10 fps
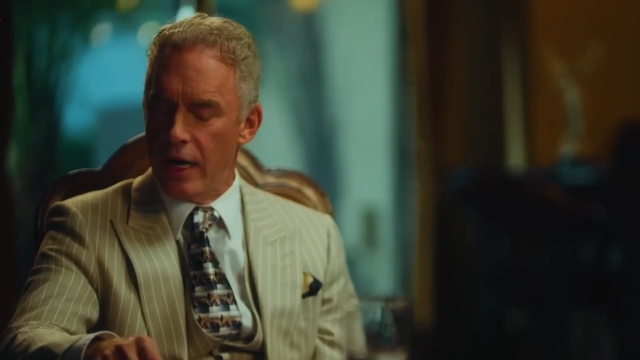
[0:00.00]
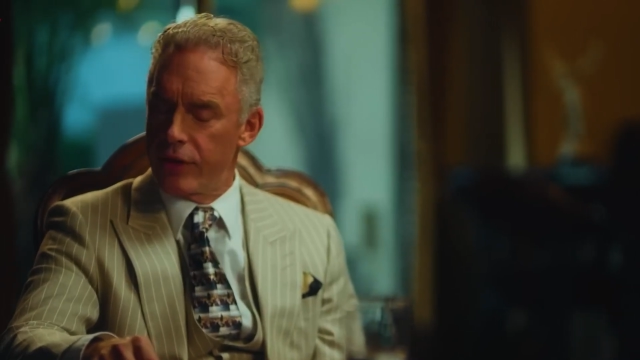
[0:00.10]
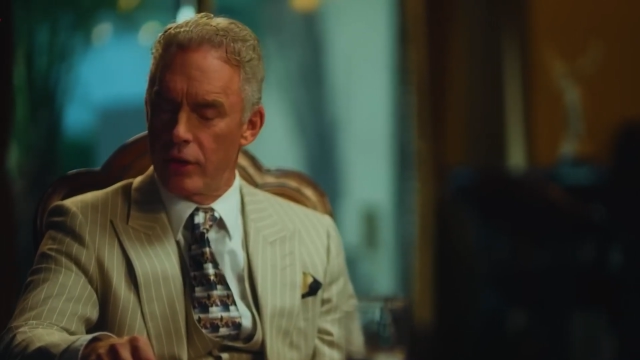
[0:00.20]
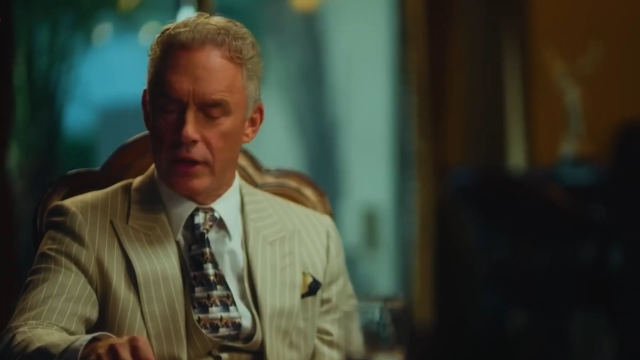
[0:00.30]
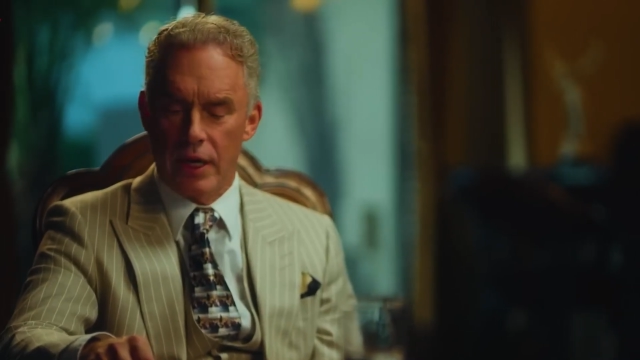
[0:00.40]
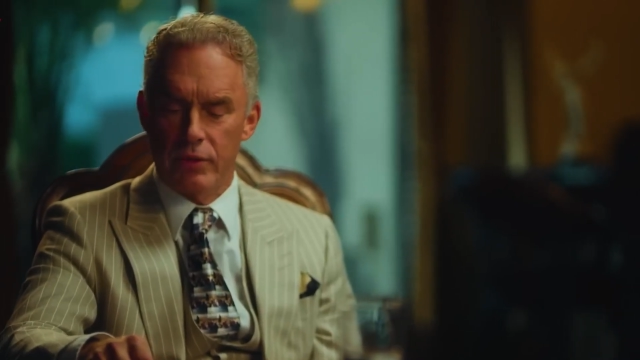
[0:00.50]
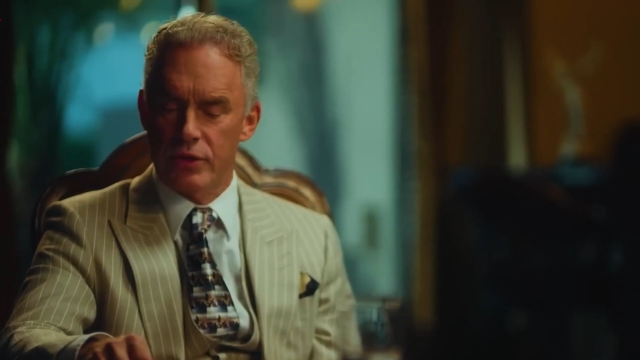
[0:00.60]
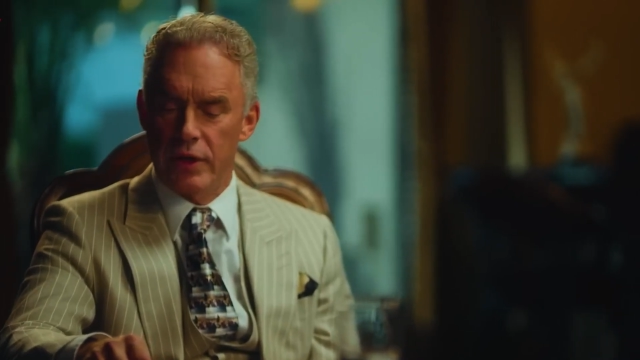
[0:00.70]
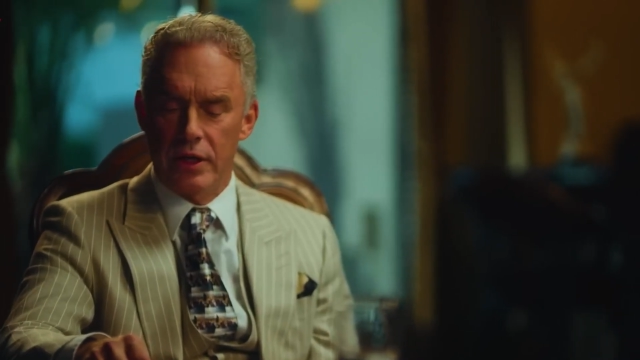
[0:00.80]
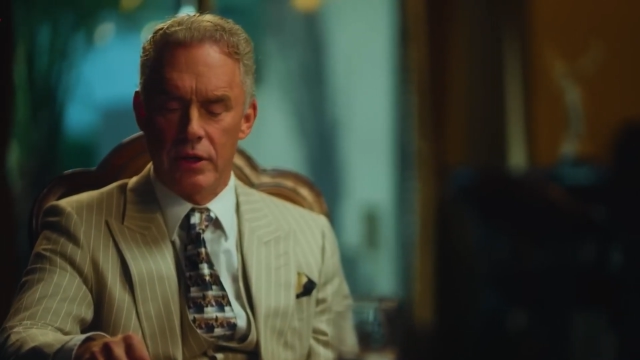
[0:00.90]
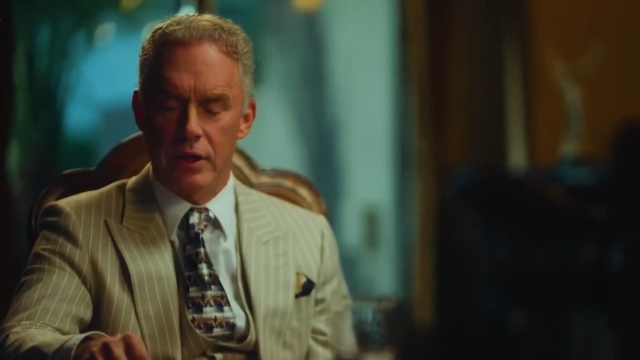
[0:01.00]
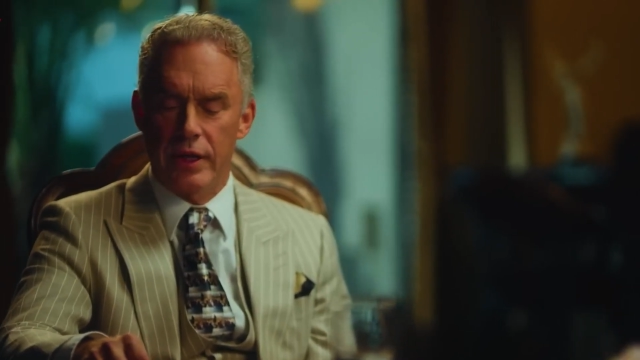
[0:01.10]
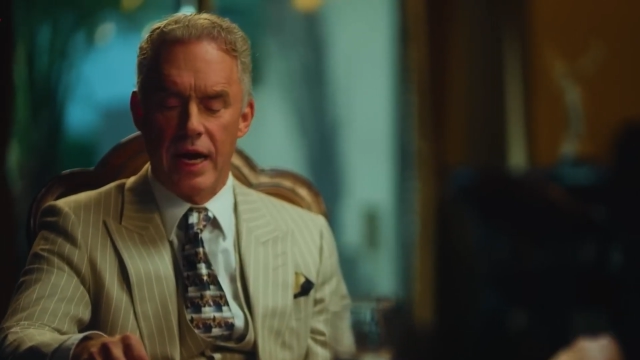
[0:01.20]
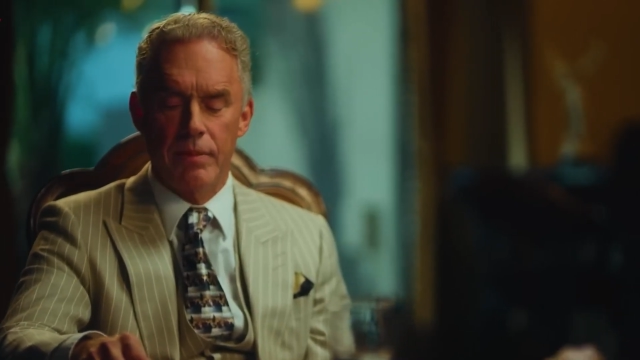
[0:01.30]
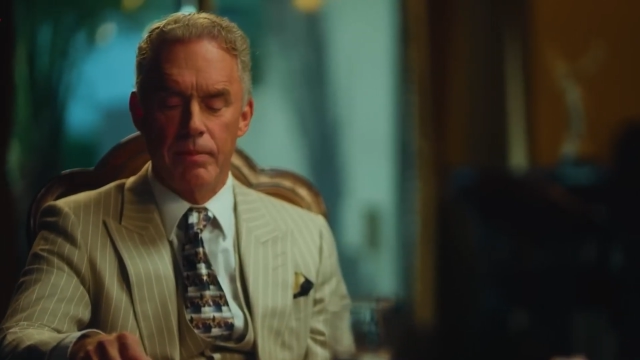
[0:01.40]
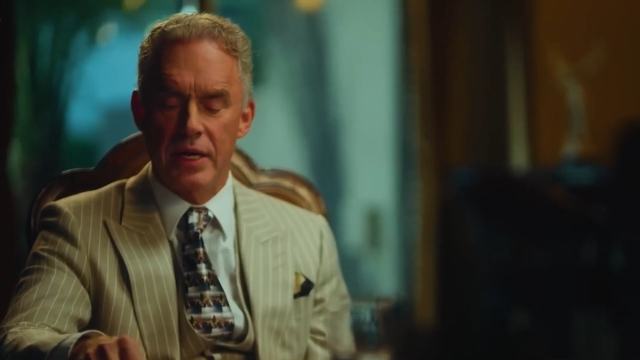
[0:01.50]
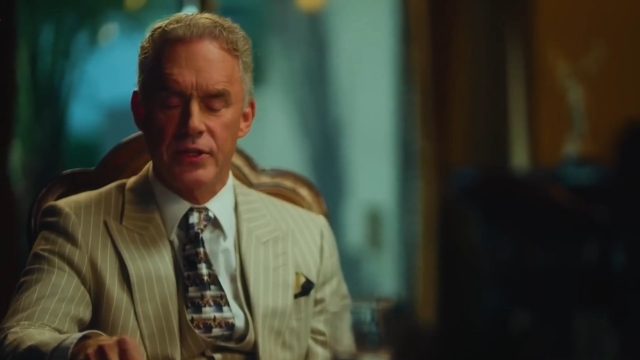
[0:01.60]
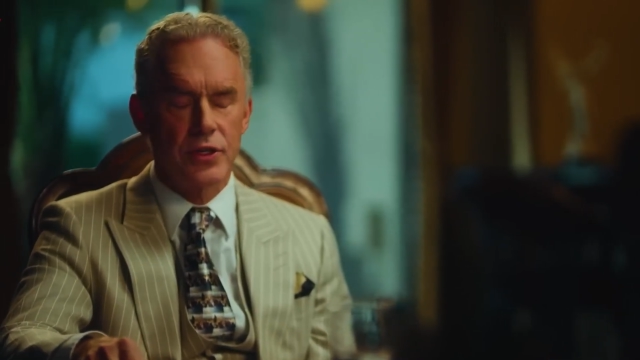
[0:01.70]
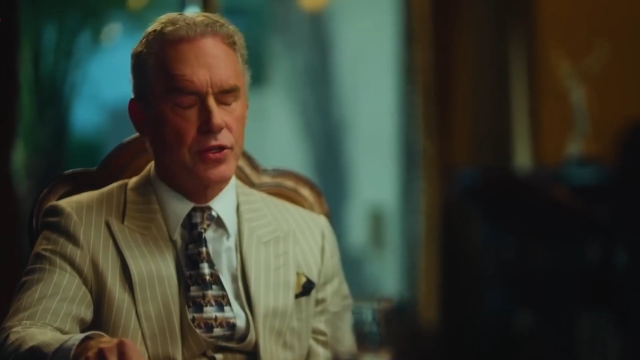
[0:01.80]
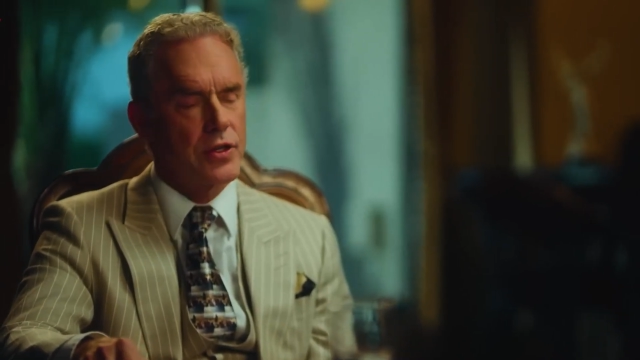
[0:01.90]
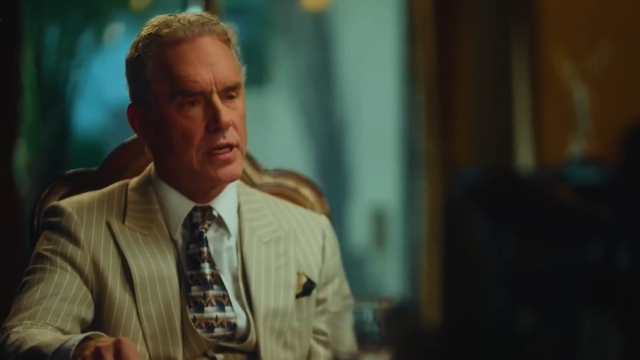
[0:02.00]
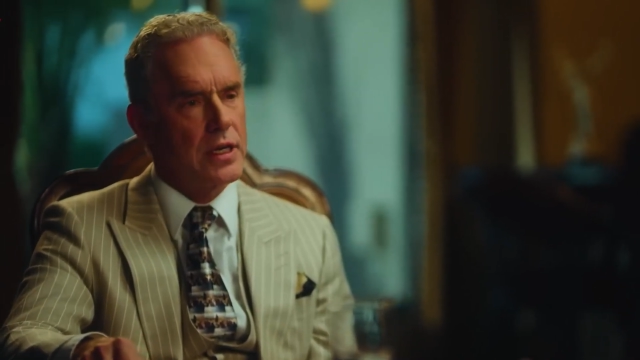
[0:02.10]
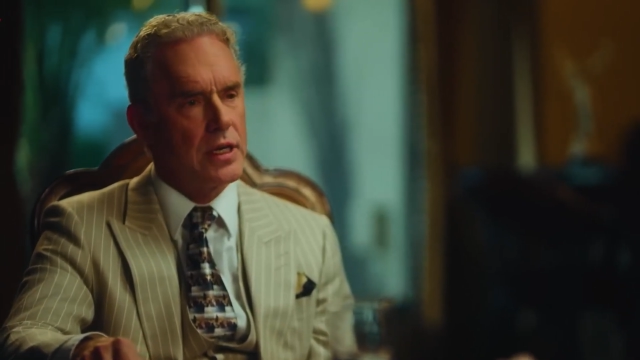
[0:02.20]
I thought that was really good. That message that